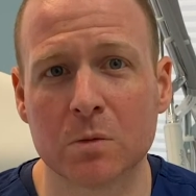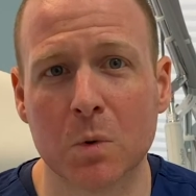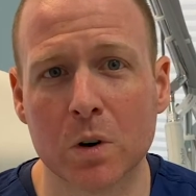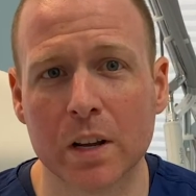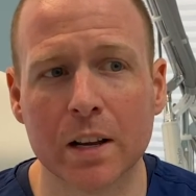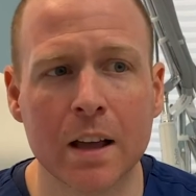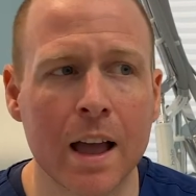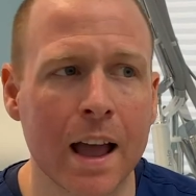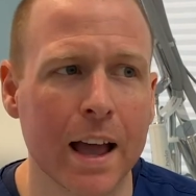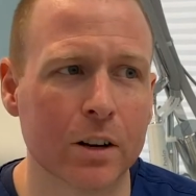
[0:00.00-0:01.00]
morning,
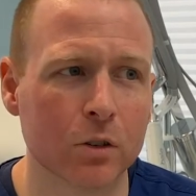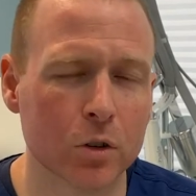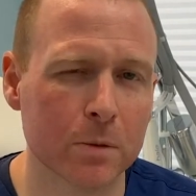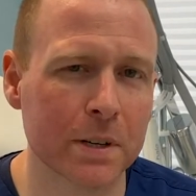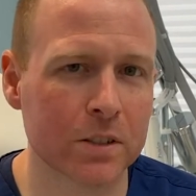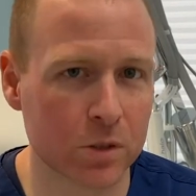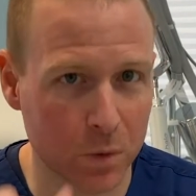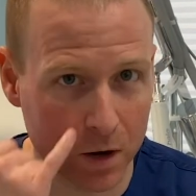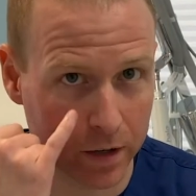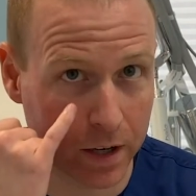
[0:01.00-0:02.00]
I had a little bit of
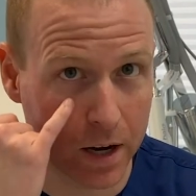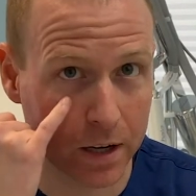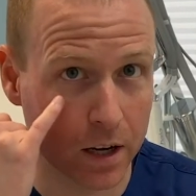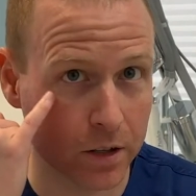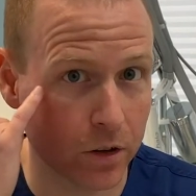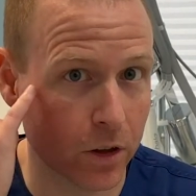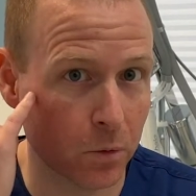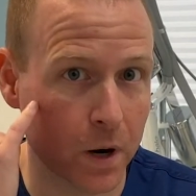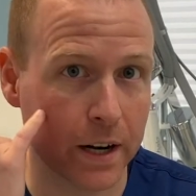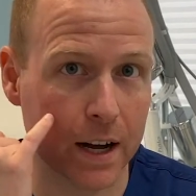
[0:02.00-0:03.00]
swelling kind of under the
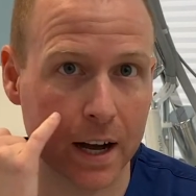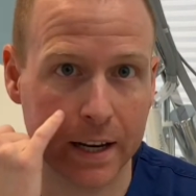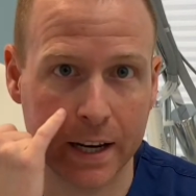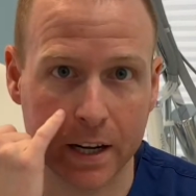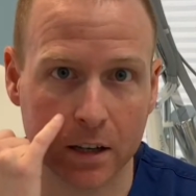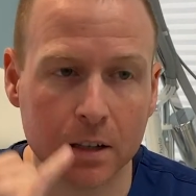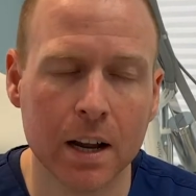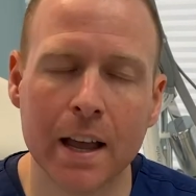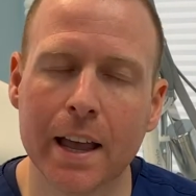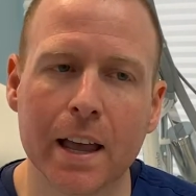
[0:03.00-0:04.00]
right eye here.
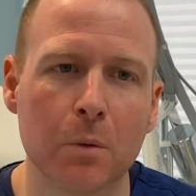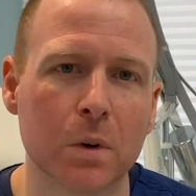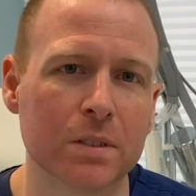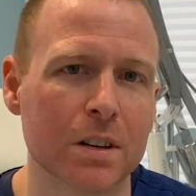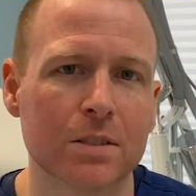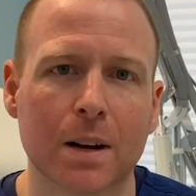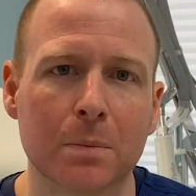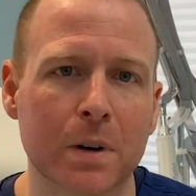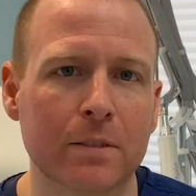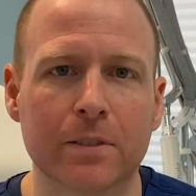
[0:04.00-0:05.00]
And once I was
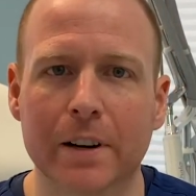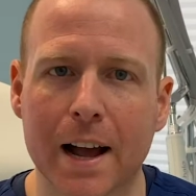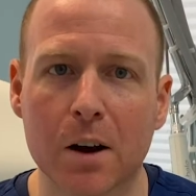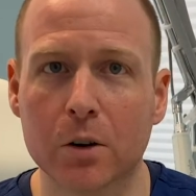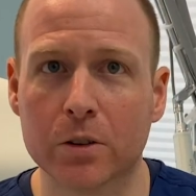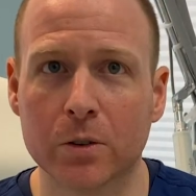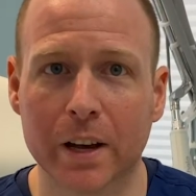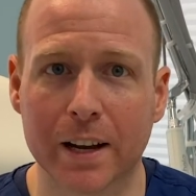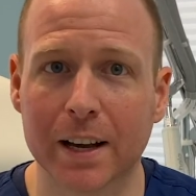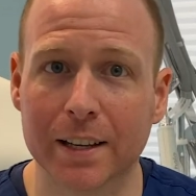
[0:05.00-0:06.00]
upright for an hour or two,
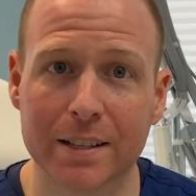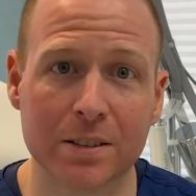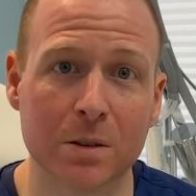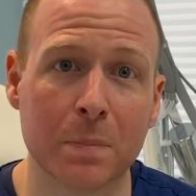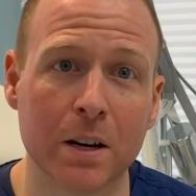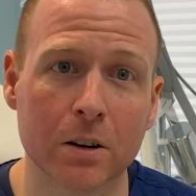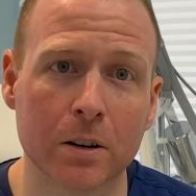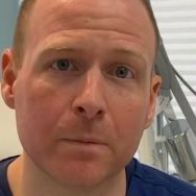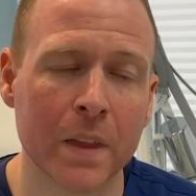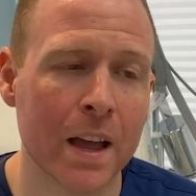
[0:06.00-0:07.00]
that kind of
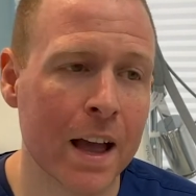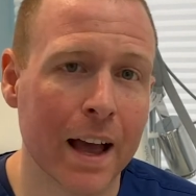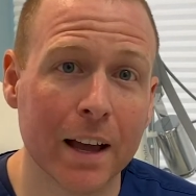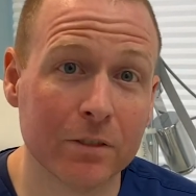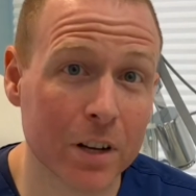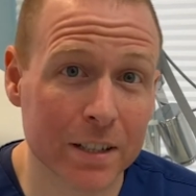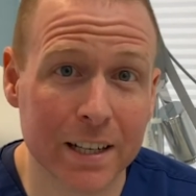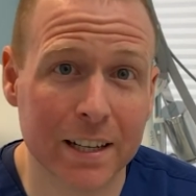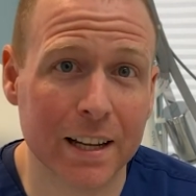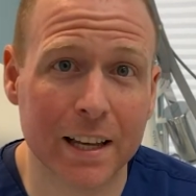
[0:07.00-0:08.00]
disappeared. I have not
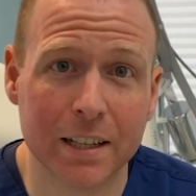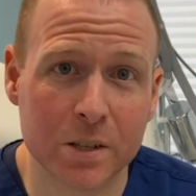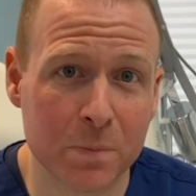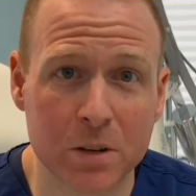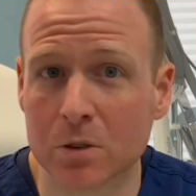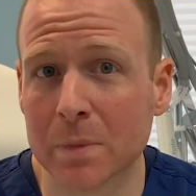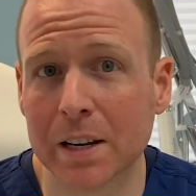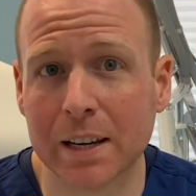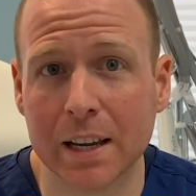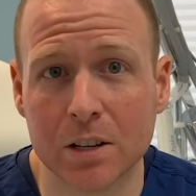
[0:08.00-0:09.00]
taken any special
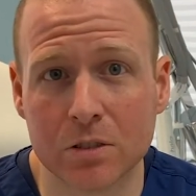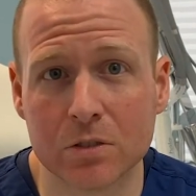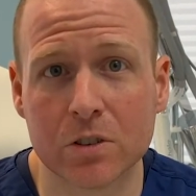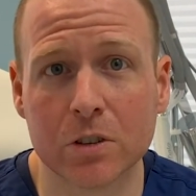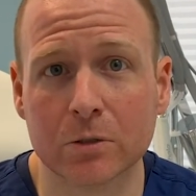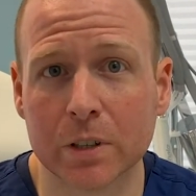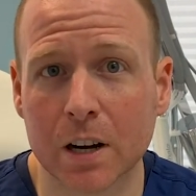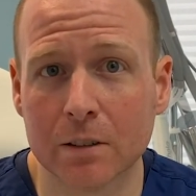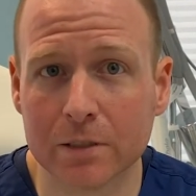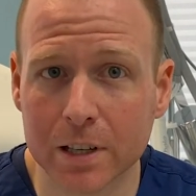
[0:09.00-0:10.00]
medications during
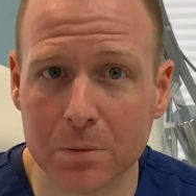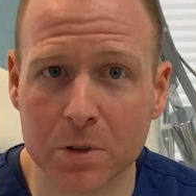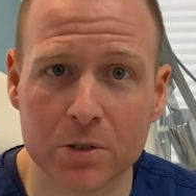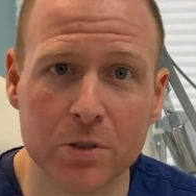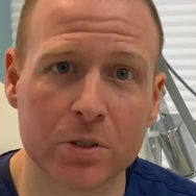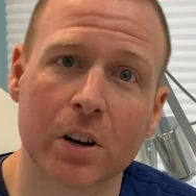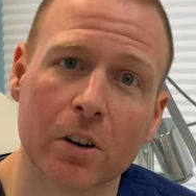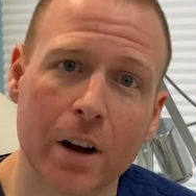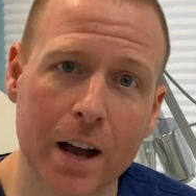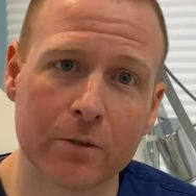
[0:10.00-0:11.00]
recovery. I'm just using
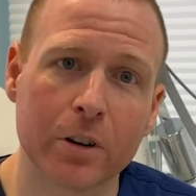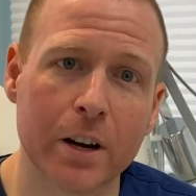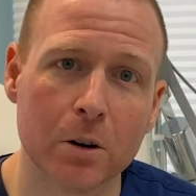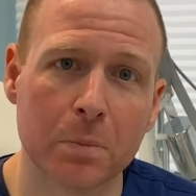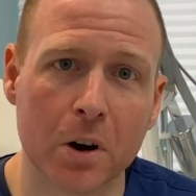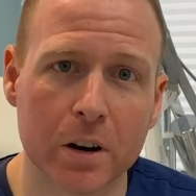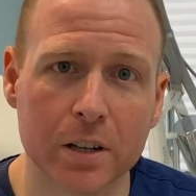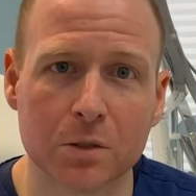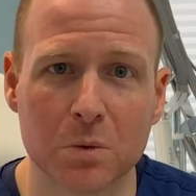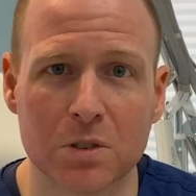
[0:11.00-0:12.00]
our aftercare
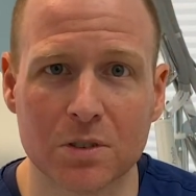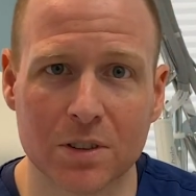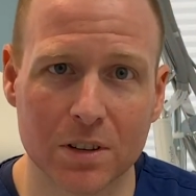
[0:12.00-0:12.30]
products, which is the